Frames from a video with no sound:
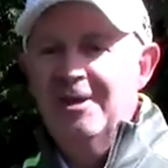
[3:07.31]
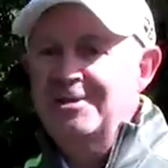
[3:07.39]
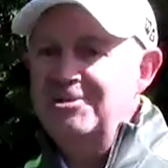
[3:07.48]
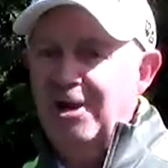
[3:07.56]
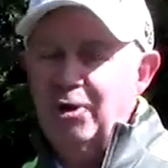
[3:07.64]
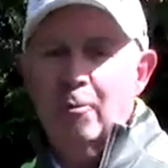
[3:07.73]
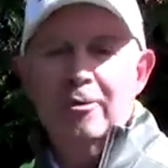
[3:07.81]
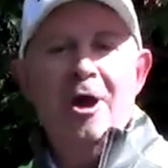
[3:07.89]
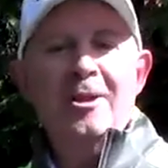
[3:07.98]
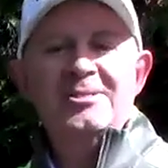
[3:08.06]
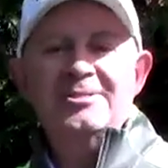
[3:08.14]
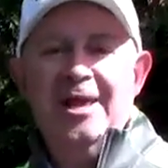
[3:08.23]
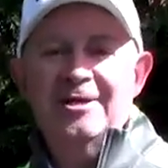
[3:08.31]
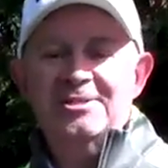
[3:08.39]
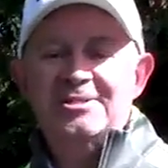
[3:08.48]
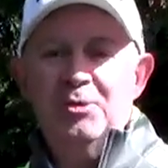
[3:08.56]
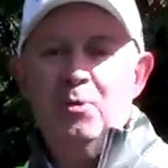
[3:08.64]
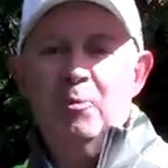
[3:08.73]
So I know we're all excited to
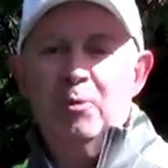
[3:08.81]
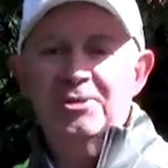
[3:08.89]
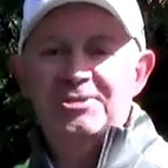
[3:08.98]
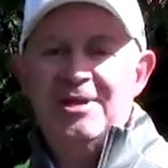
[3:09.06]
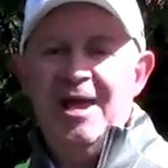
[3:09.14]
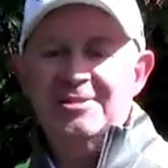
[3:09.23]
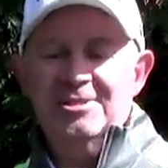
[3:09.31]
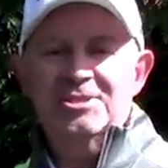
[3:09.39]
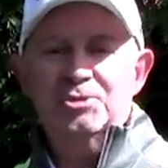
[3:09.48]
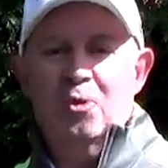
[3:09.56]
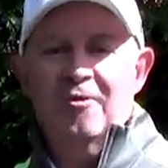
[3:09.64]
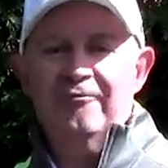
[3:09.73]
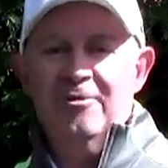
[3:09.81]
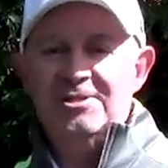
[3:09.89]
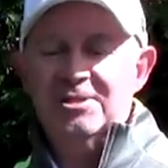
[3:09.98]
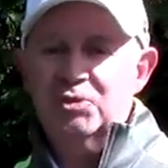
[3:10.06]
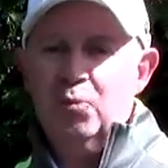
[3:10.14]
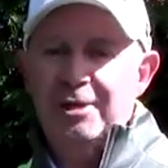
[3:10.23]
see what Wilson has in store for
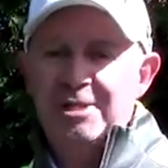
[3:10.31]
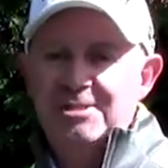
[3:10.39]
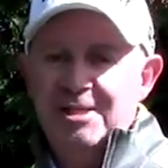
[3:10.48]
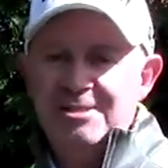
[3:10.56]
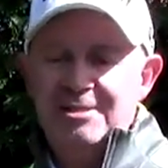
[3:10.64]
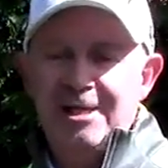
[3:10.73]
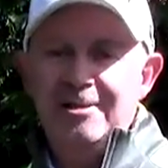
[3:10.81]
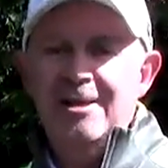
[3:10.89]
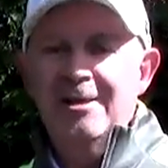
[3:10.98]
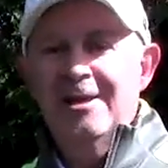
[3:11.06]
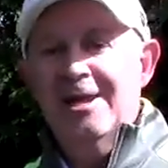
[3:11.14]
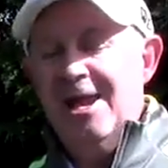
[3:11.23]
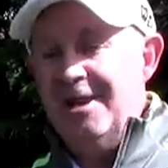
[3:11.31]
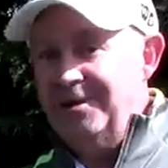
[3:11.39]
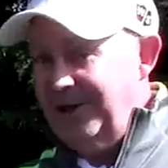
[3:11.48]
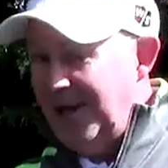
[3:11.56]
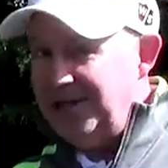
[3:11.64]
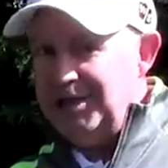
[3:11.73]
us in 2016.
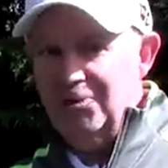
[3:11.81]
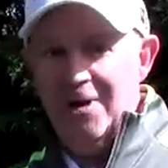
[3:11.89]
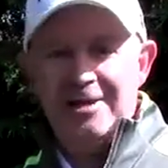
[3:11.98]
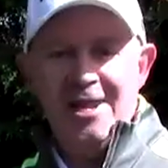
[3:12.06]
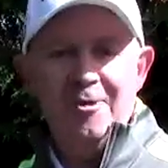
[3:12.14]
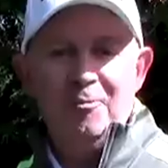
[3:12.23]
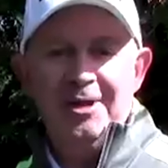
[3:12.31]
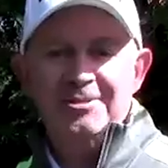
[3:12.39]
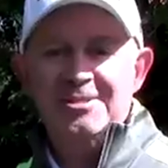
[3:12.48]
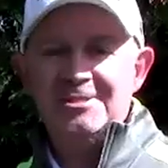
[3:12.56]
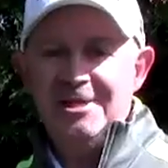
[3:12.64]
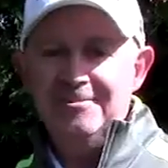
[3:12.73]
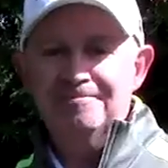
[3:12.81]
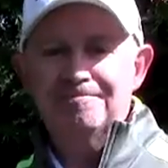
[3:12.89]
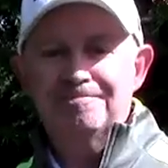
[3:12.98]
And like you, I can't wait to see it.